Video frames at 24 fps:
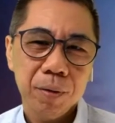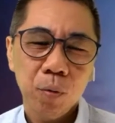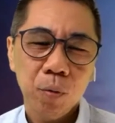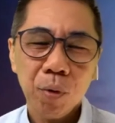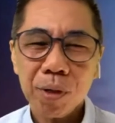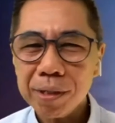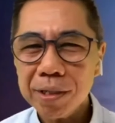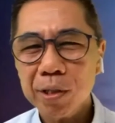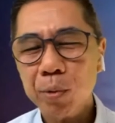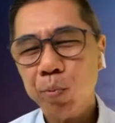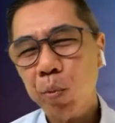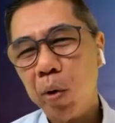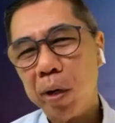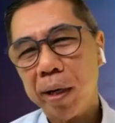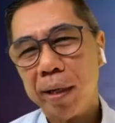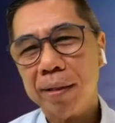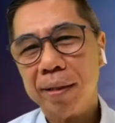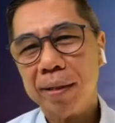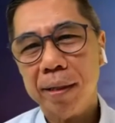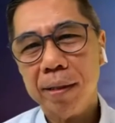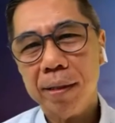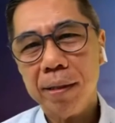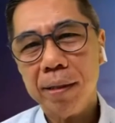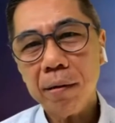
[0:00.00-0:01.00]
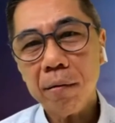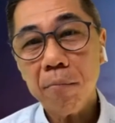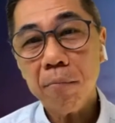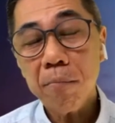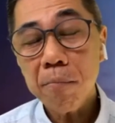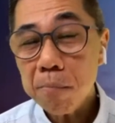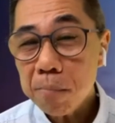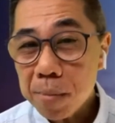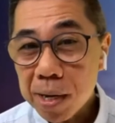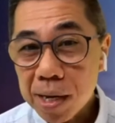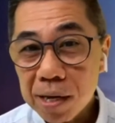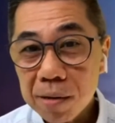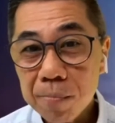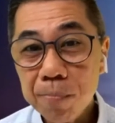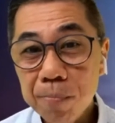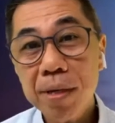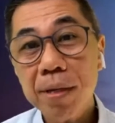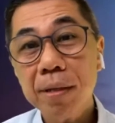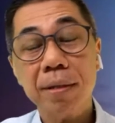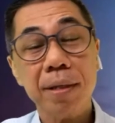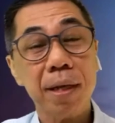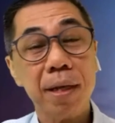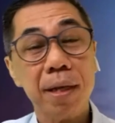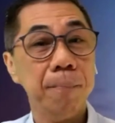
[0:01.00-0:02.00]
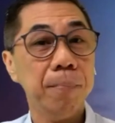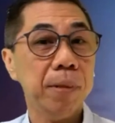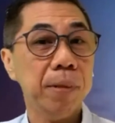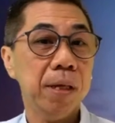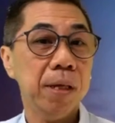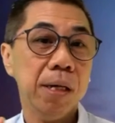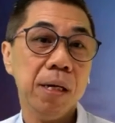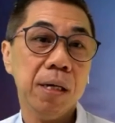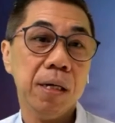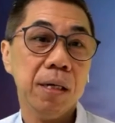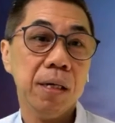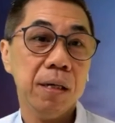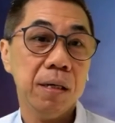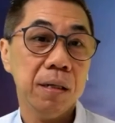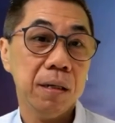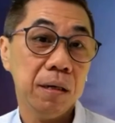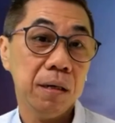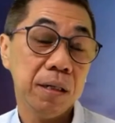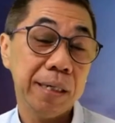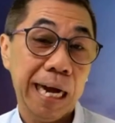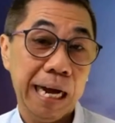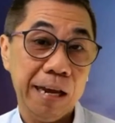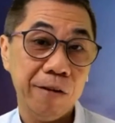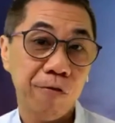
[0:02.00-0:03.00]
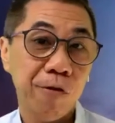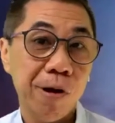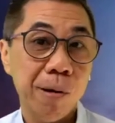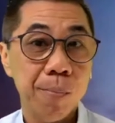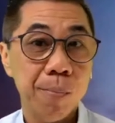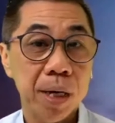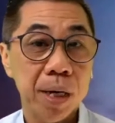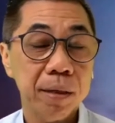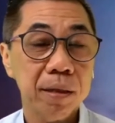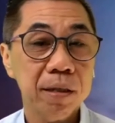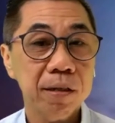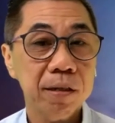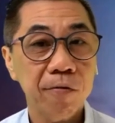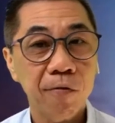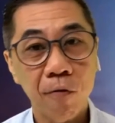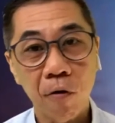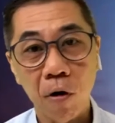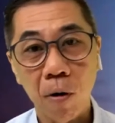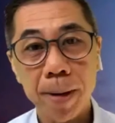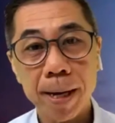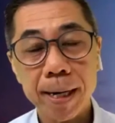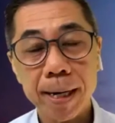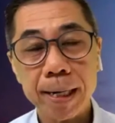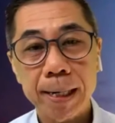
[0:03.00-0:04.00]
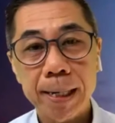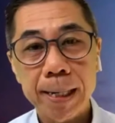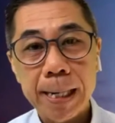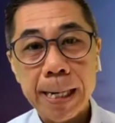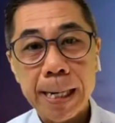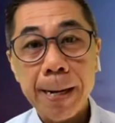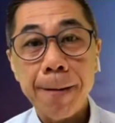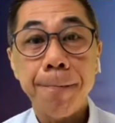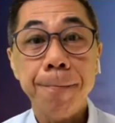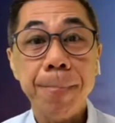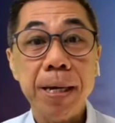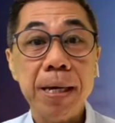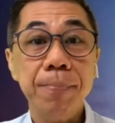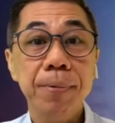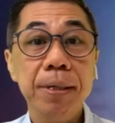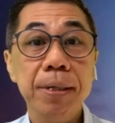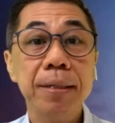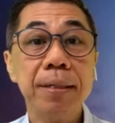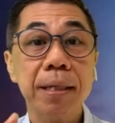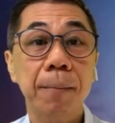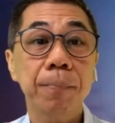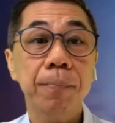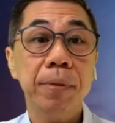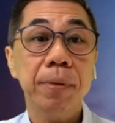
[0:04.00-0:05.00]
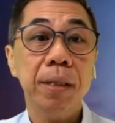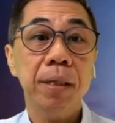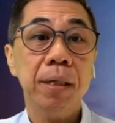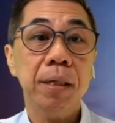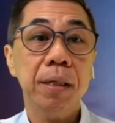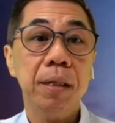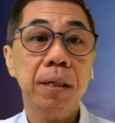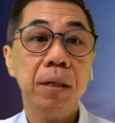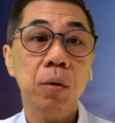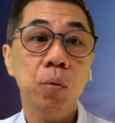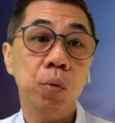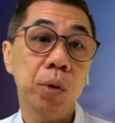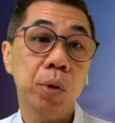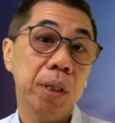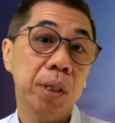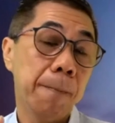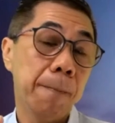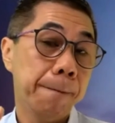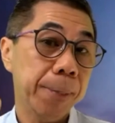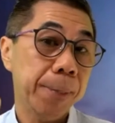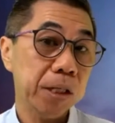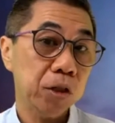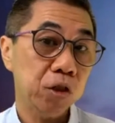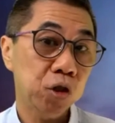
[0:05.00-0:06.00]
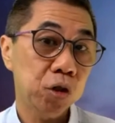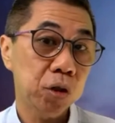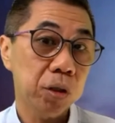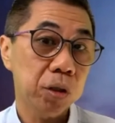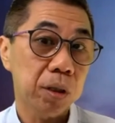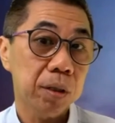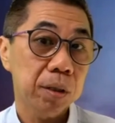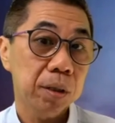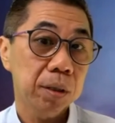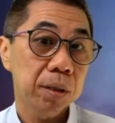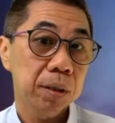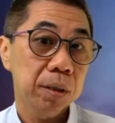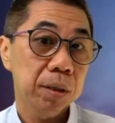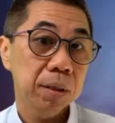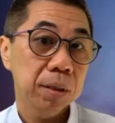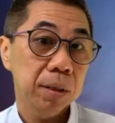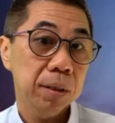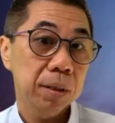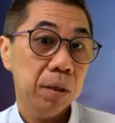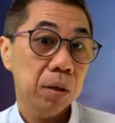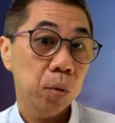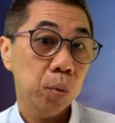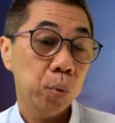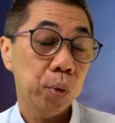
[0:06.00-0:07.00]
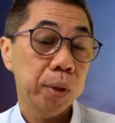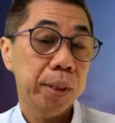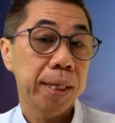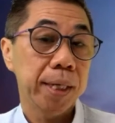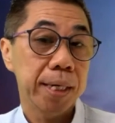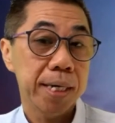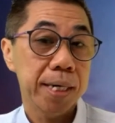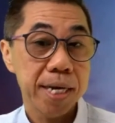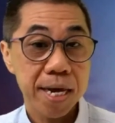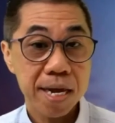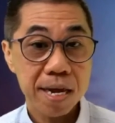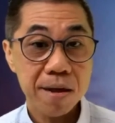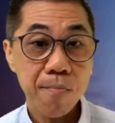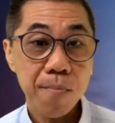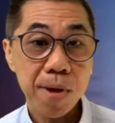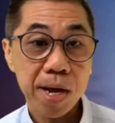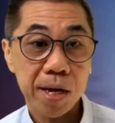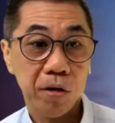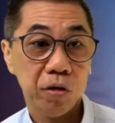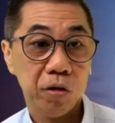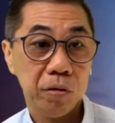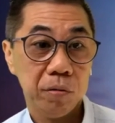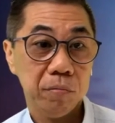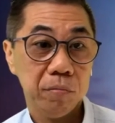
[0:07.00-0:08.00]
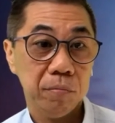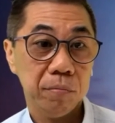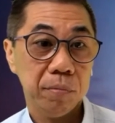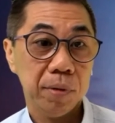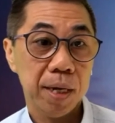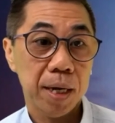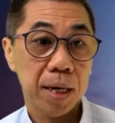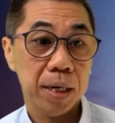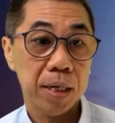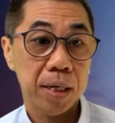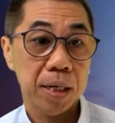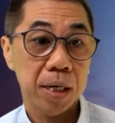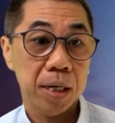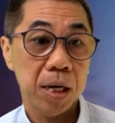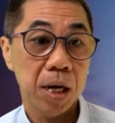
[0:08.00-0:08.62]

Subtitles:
What is more exciting? Maybe something in a diagrammatic format, maybe something with a picture, with an image that